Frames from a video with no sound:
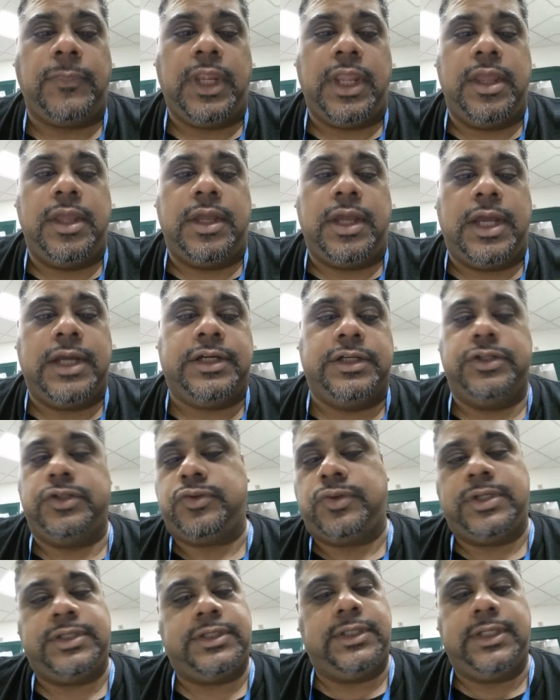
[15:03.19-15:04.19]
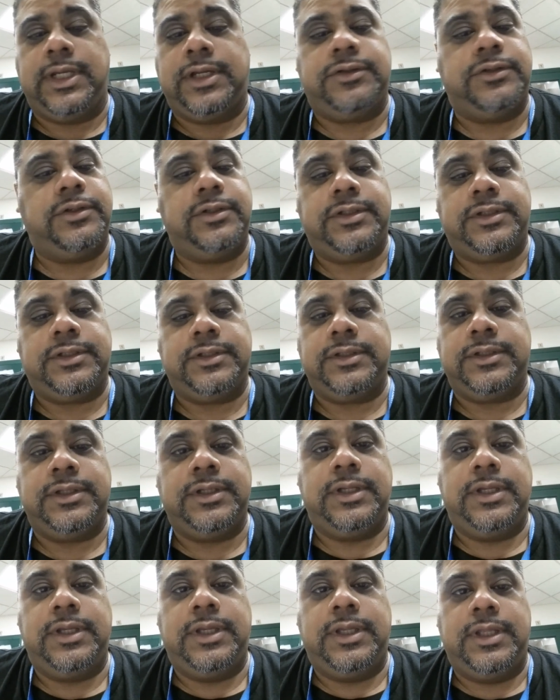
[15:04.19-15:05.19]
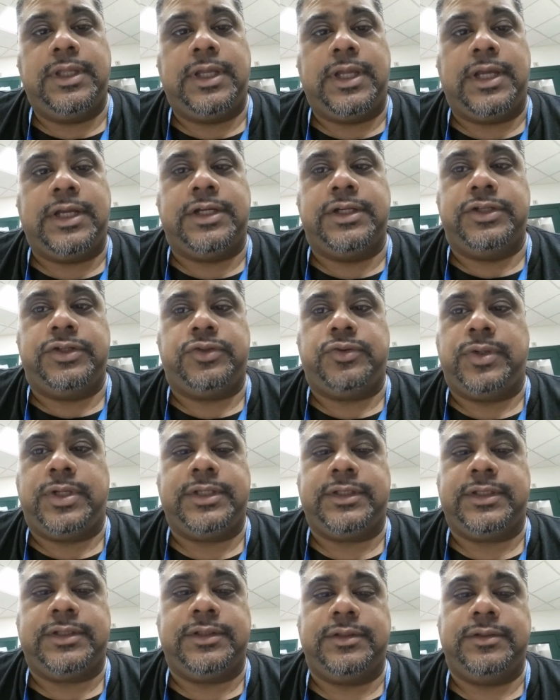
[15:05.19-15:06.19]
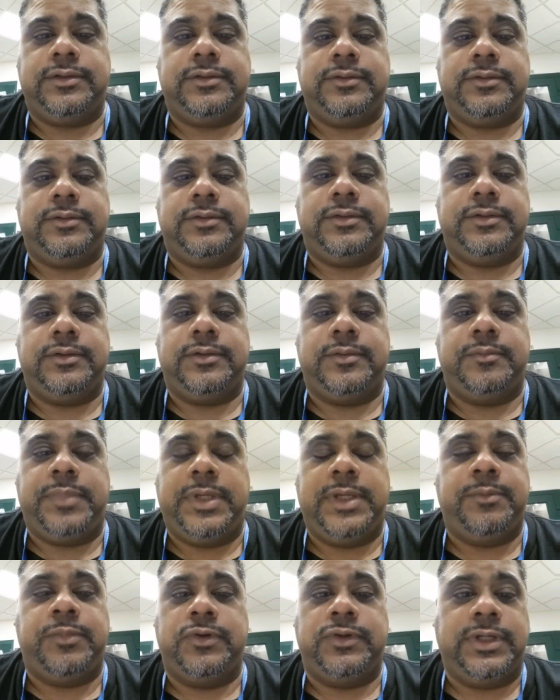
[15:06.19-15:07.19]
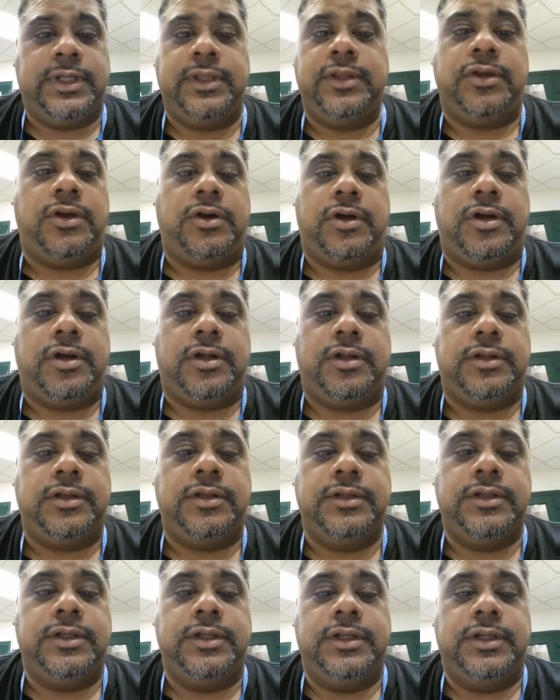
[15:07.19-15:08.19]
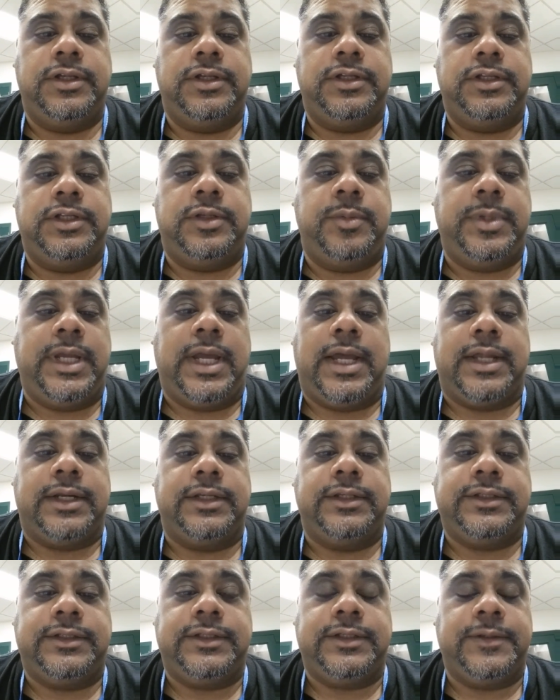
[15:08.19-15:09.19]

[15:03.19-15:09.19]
I couldn't trust the elders. I couldn't trust people in the hall, to be honest,